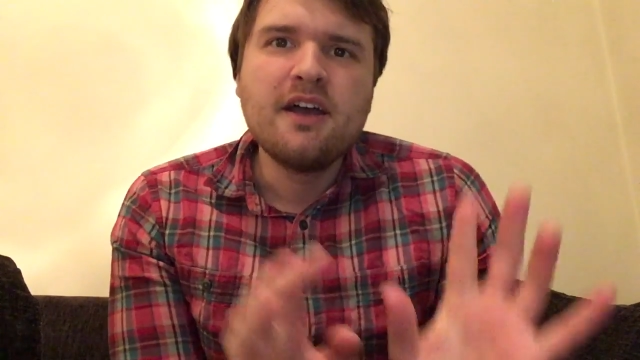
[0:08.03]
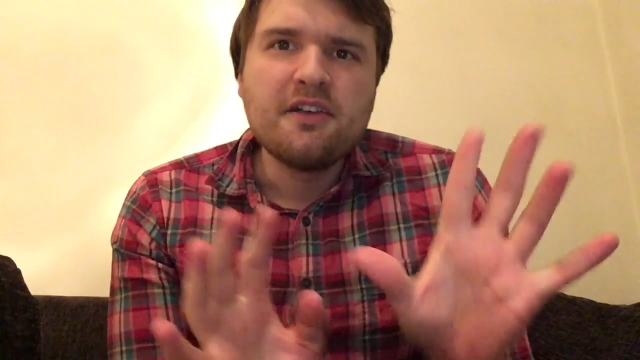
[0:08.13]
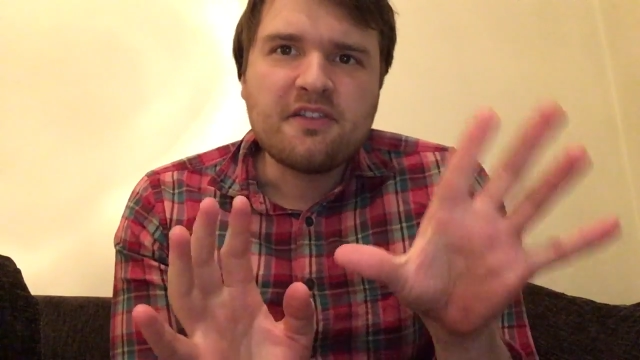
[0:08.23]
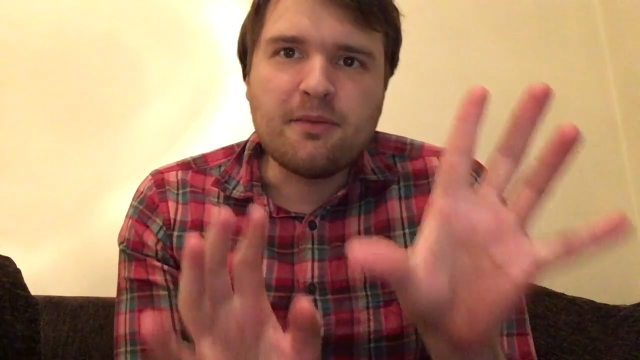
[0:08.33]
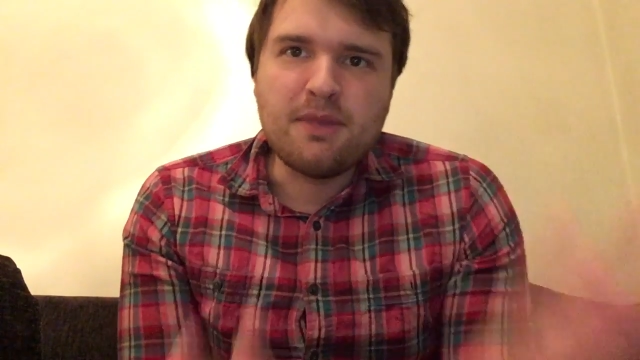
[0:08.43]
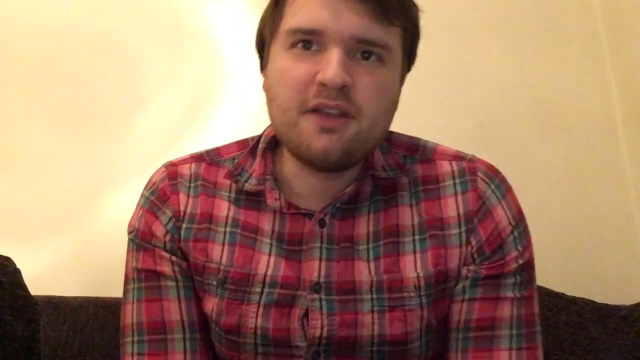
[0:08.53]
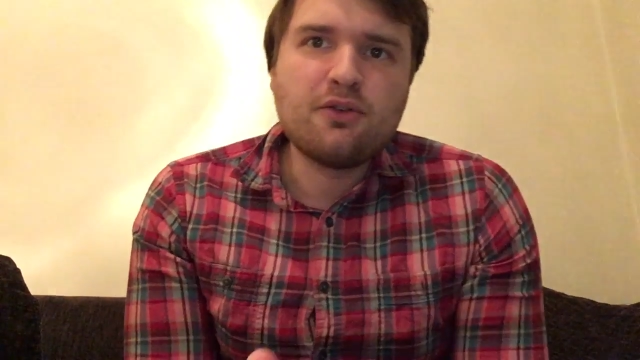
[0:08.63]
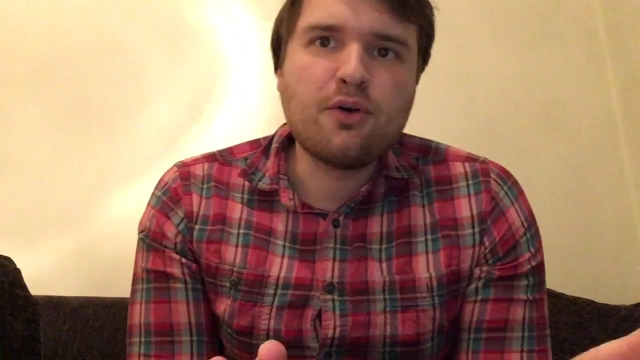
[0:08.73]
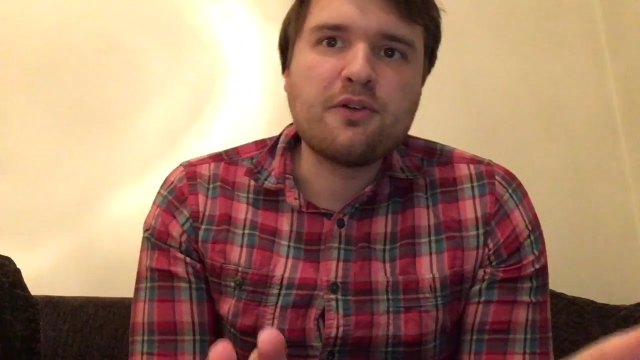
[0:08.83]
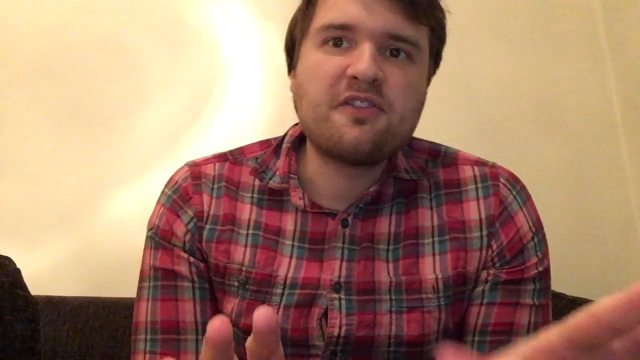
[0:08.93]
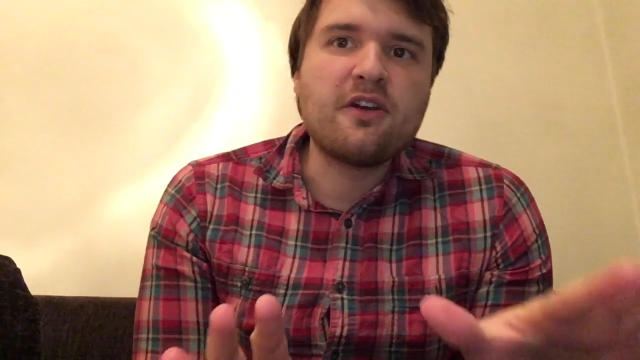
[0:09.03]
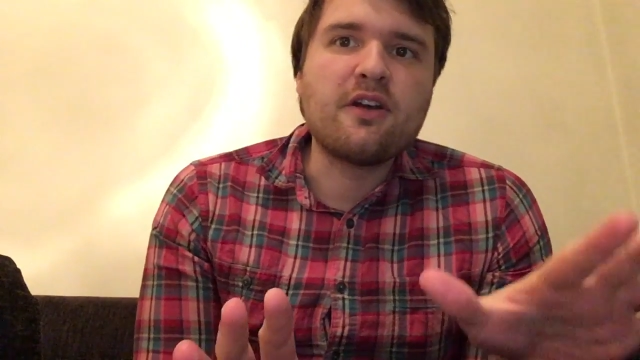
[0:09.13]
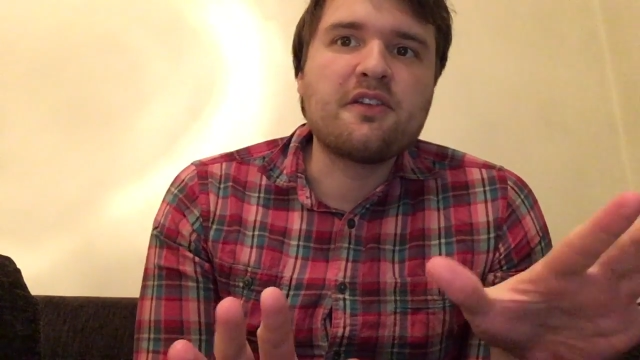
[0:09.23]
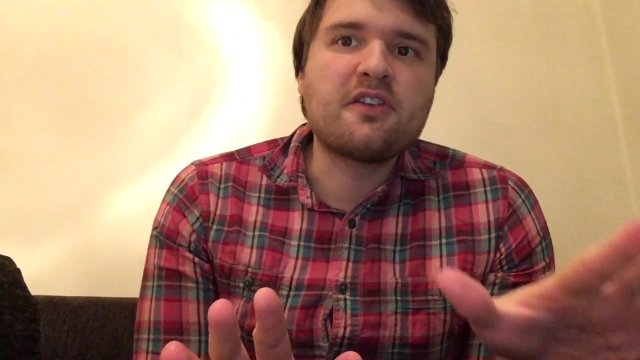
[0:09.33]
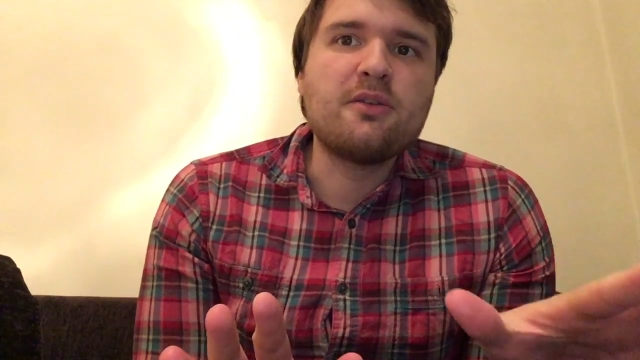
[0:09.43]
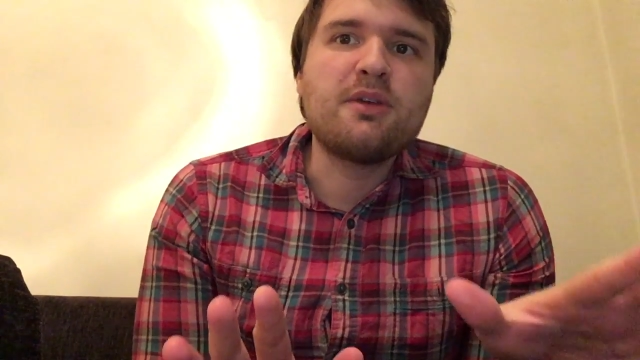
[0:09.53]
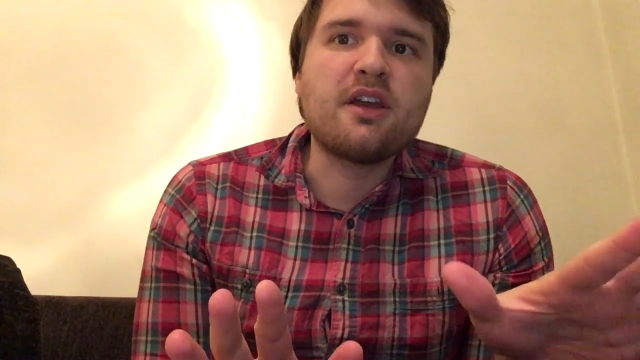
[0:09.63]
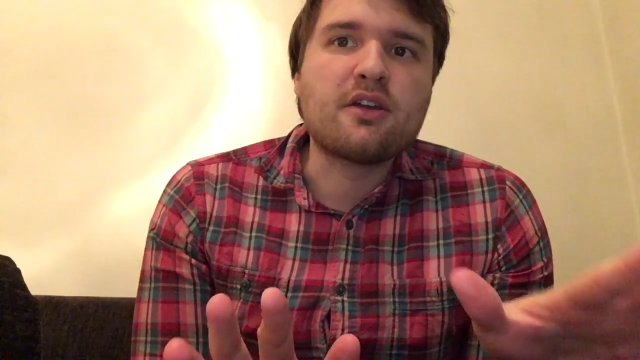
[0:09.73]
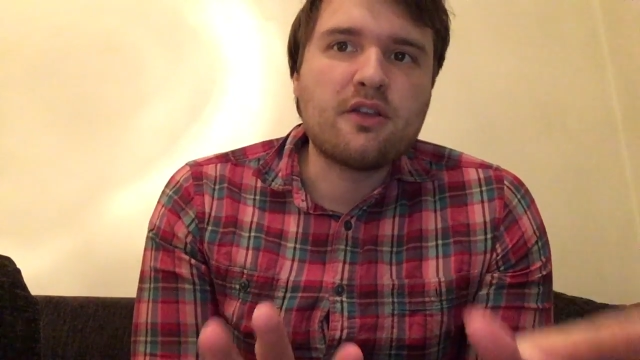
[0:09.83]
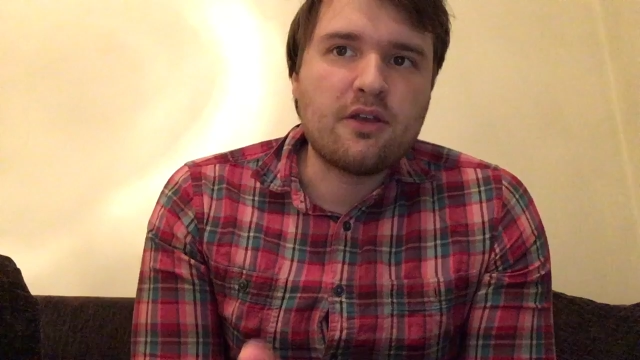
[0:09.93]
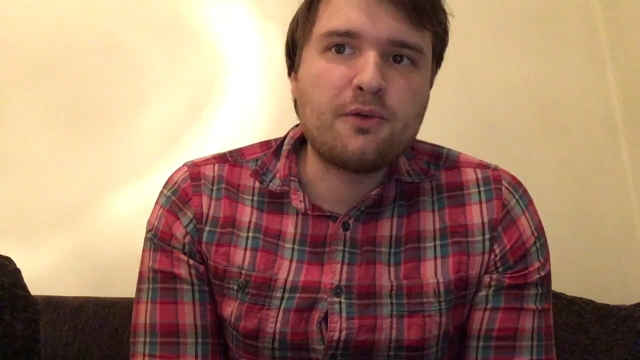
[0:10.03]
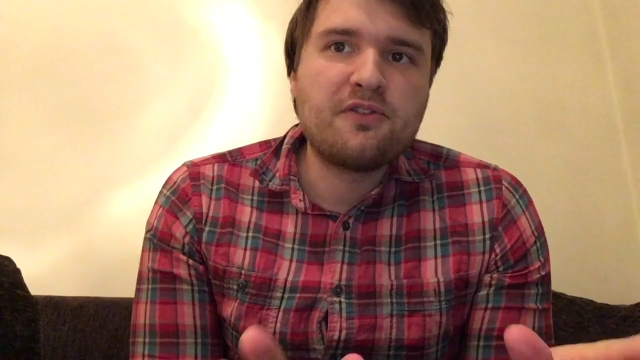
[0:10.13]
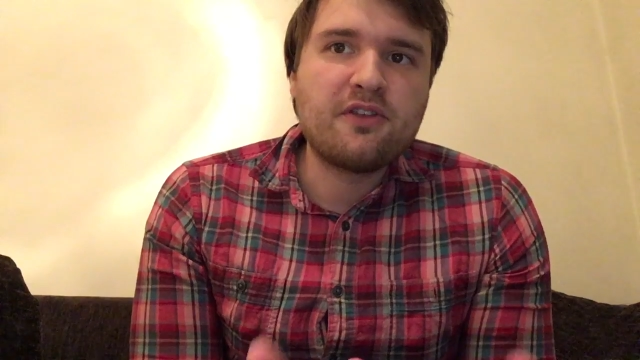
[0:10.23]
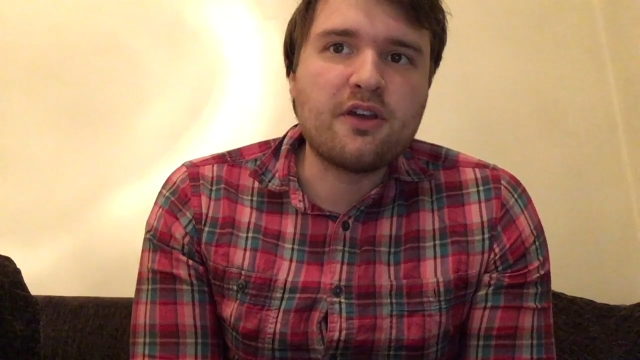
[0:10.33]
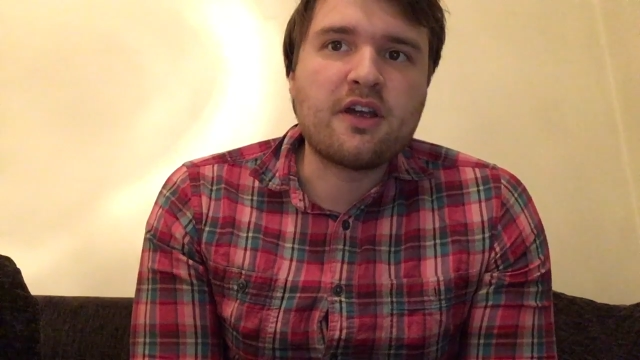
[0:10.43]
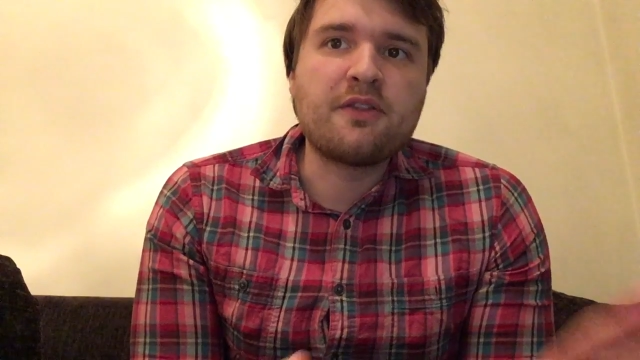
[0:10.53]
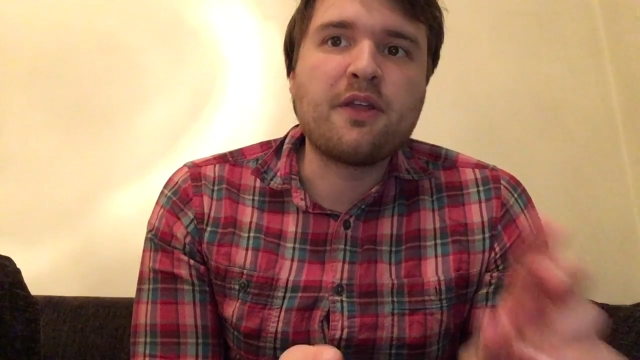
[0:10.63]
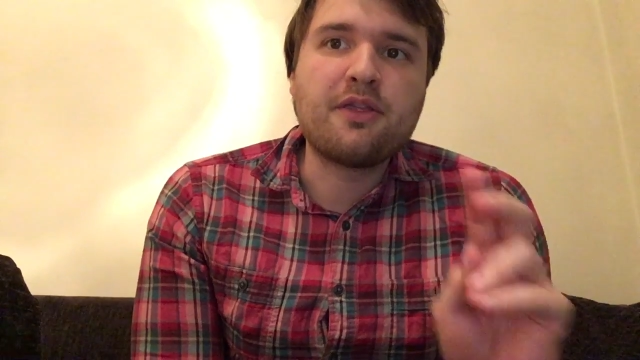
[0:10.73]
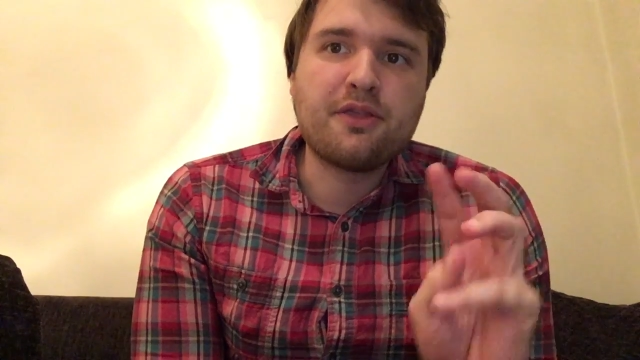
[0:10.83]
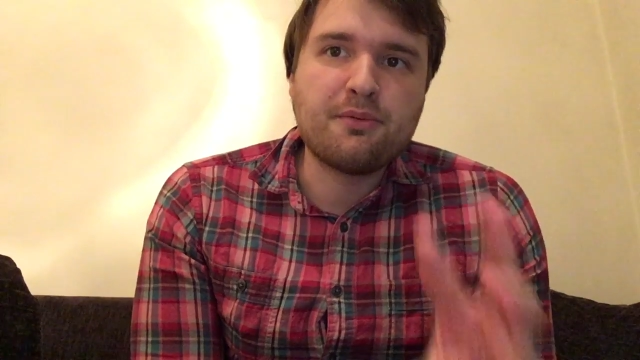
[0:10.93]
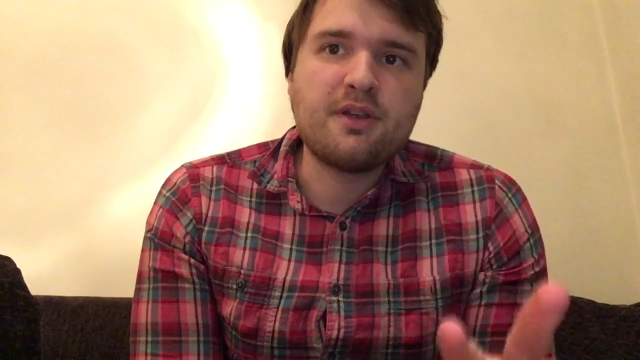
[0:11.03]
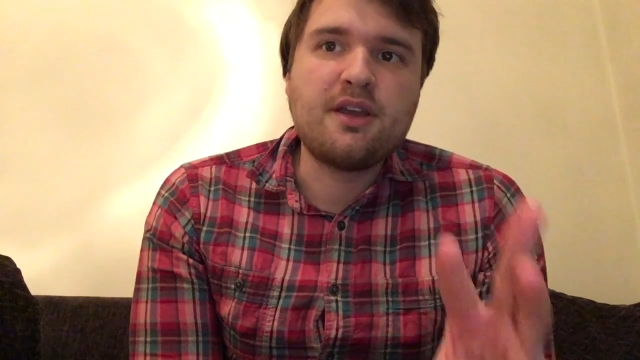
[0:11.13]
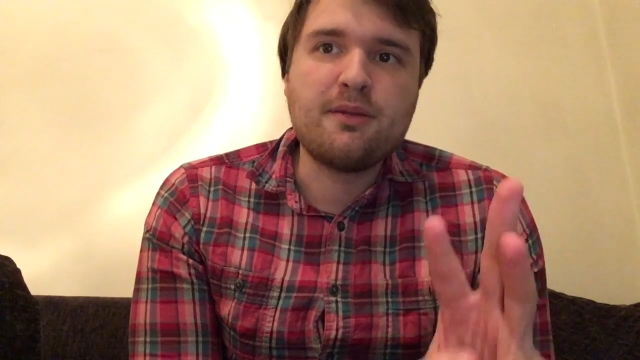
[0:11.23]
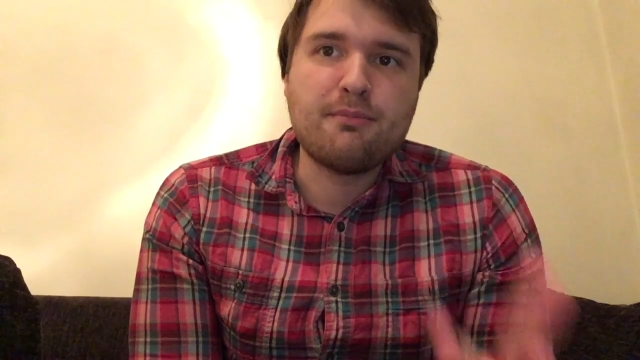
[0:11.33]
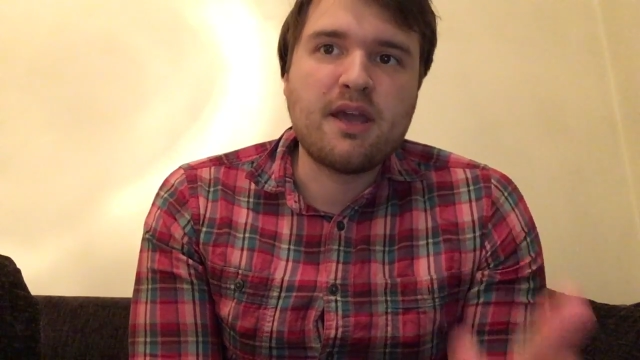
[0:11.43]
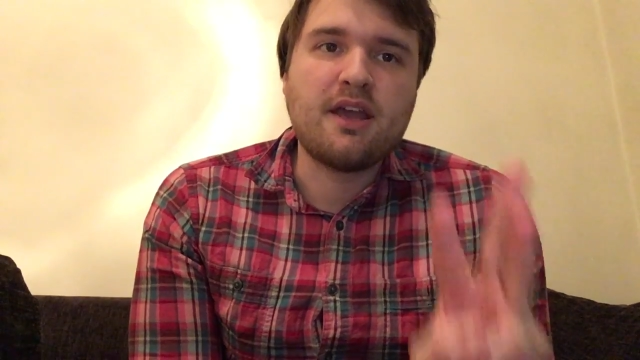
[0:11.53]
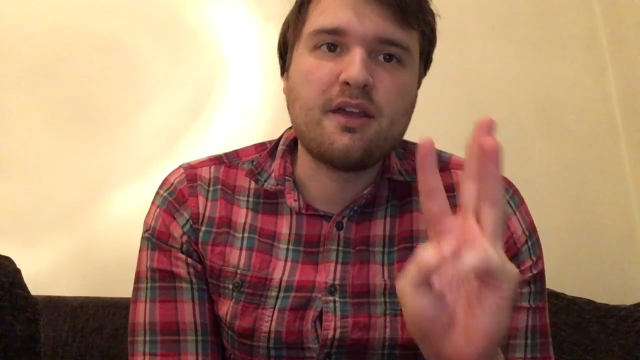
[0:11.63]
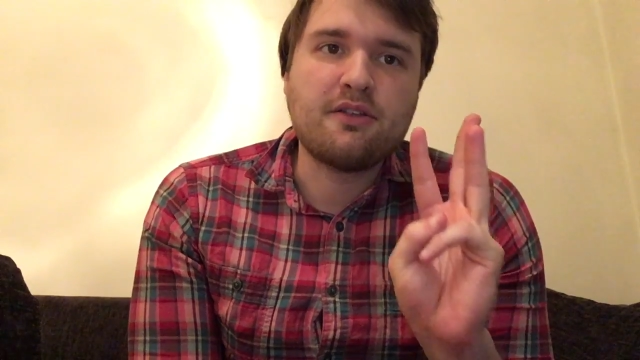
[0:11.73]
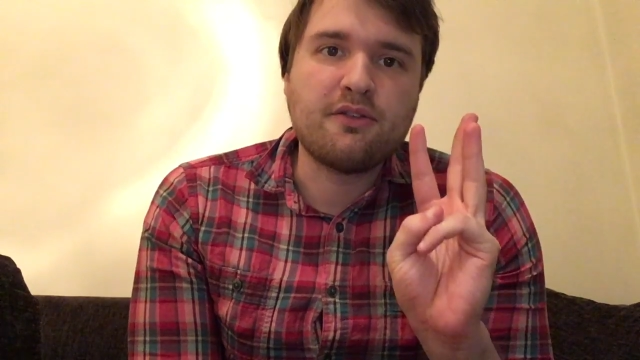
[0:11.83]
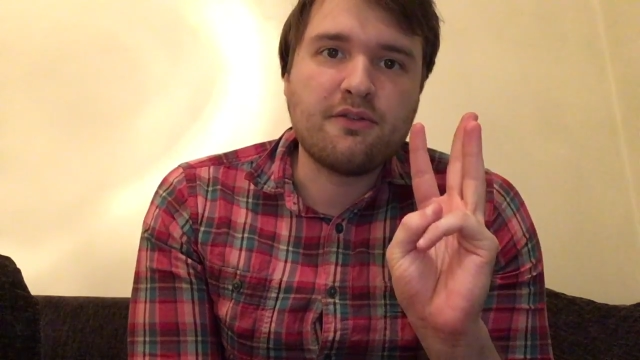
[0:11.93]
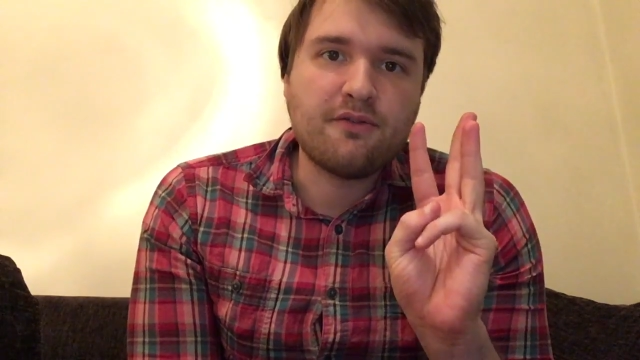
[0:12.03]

So the main course here is going to be a close look at the three main